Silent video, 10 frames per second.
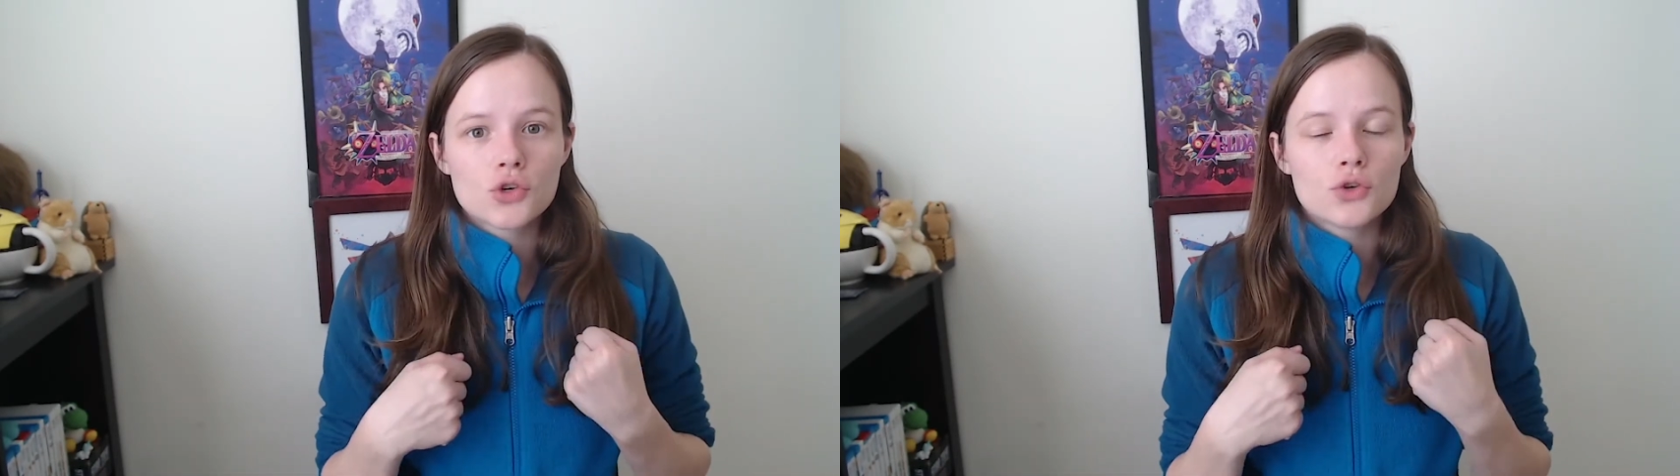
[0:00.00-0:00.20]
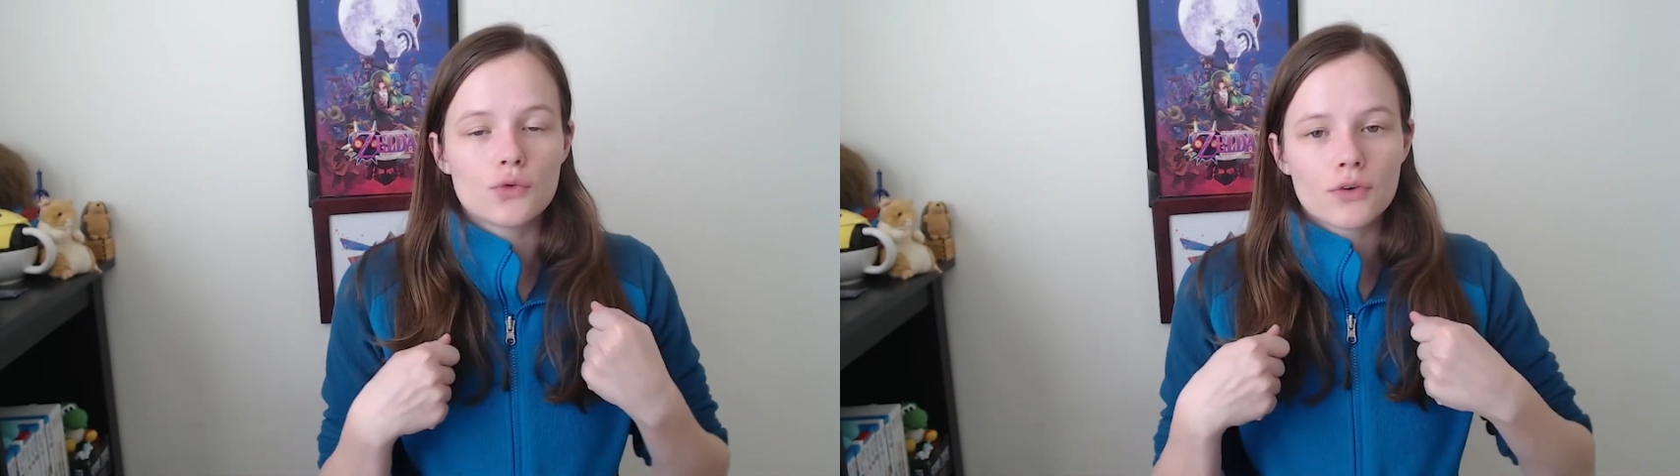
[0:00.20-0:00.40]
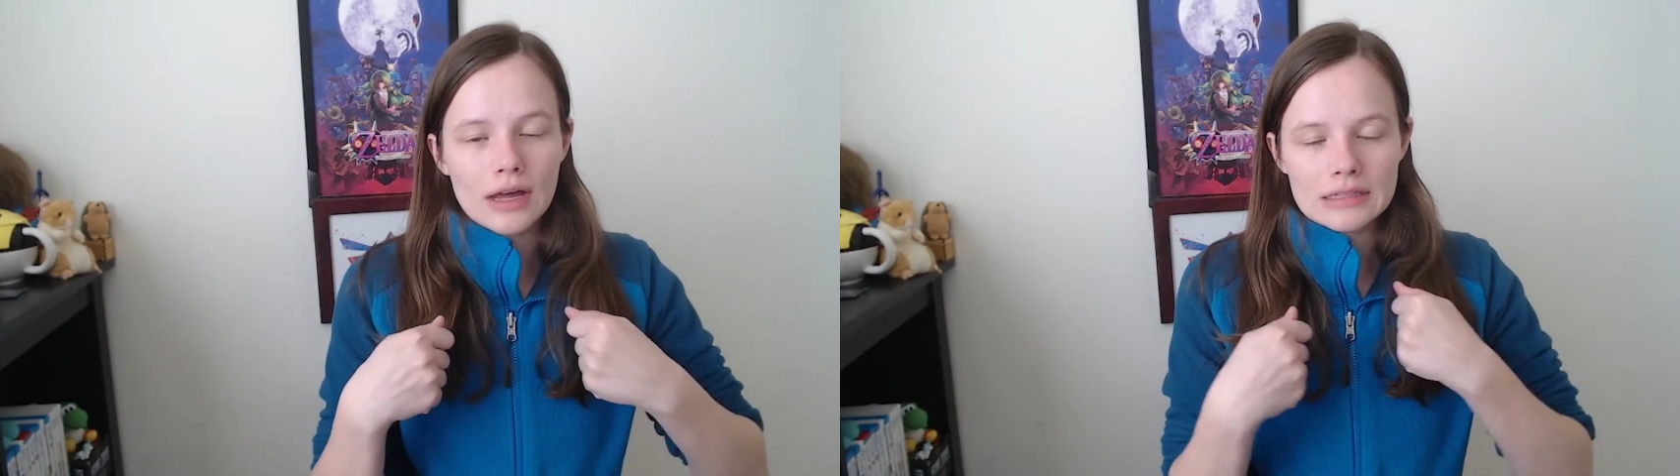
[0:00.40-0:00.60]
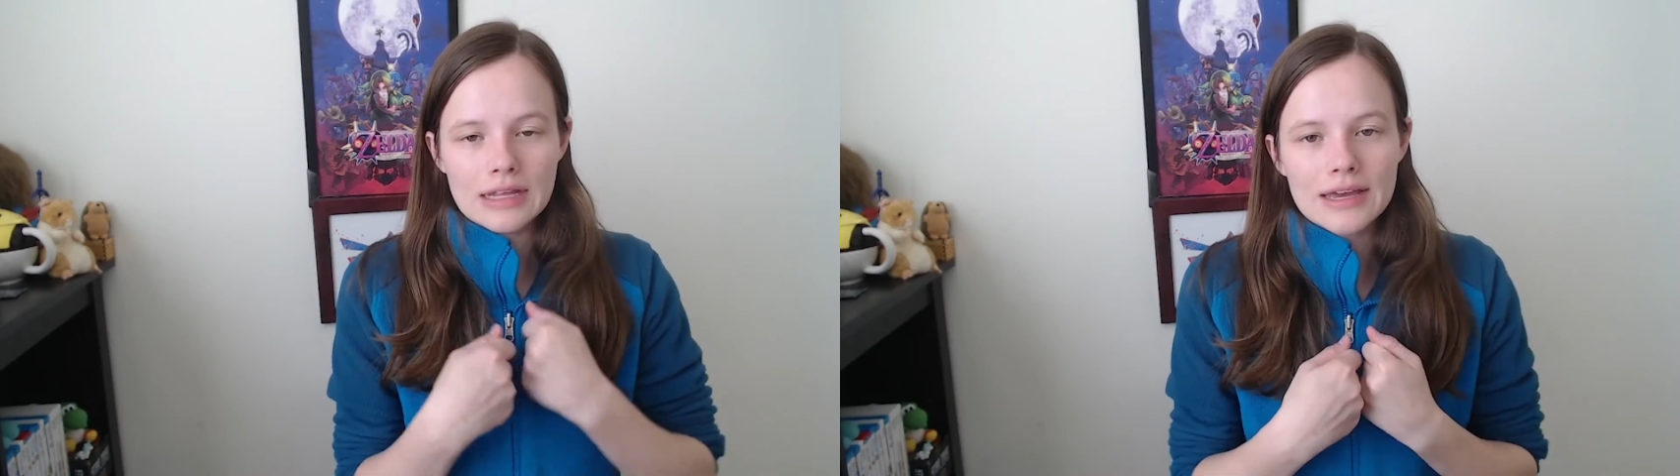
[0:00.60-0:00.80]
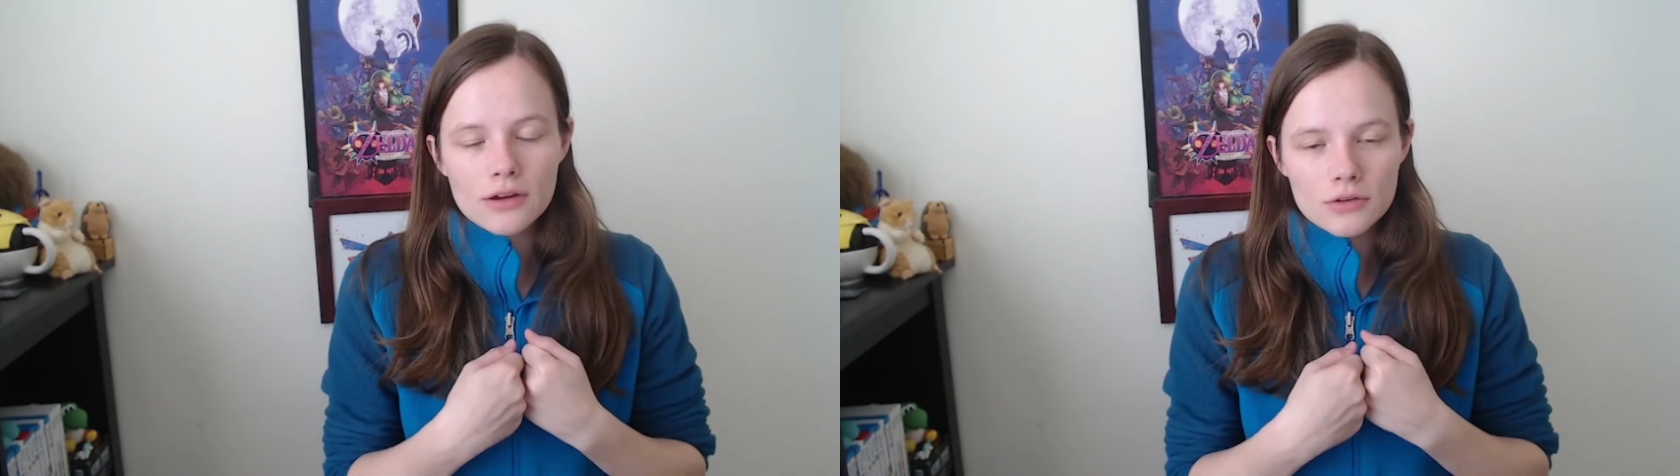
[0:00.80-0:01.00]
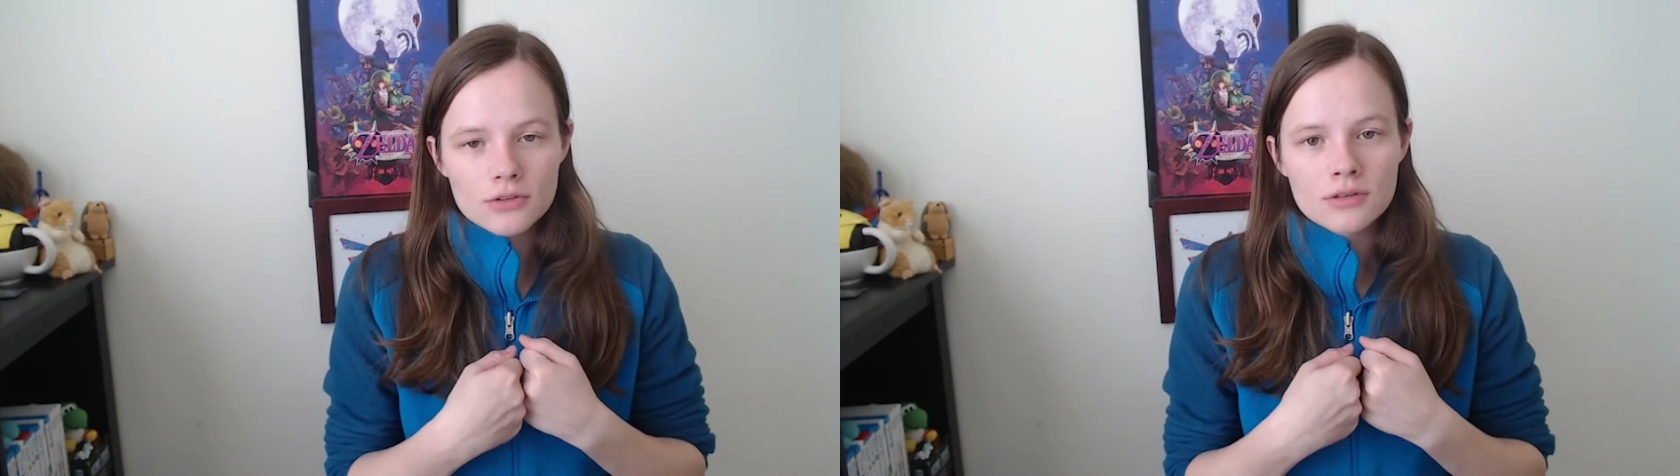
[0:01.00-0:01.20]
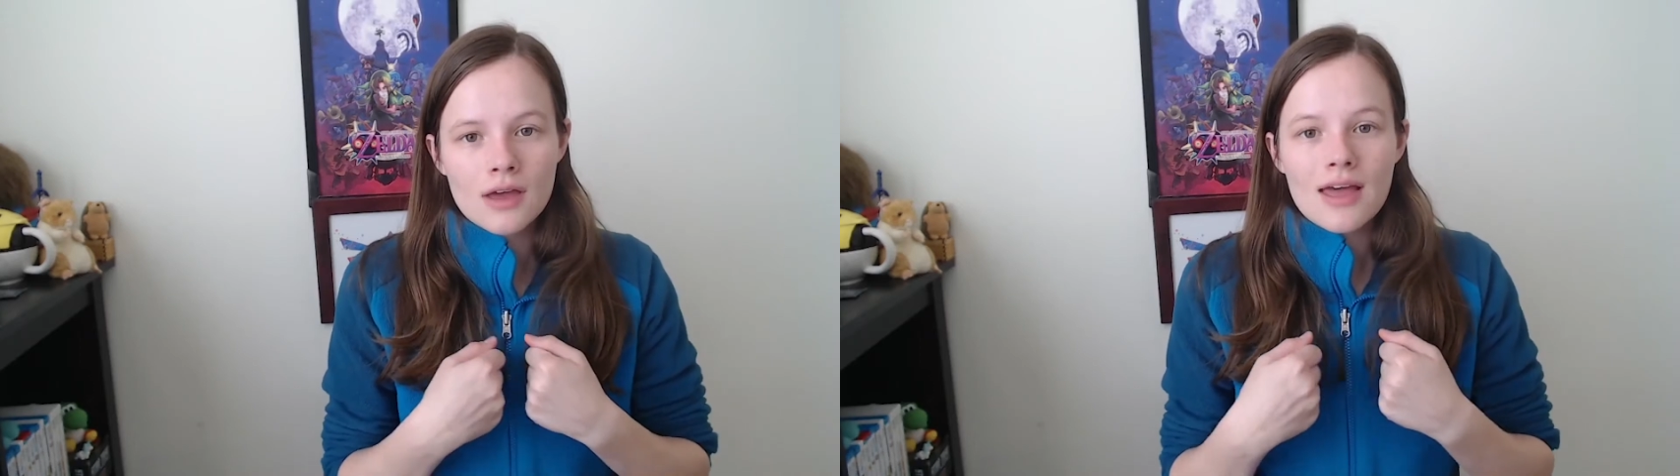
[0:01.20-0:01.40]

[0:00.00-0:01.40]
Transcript: you've got layers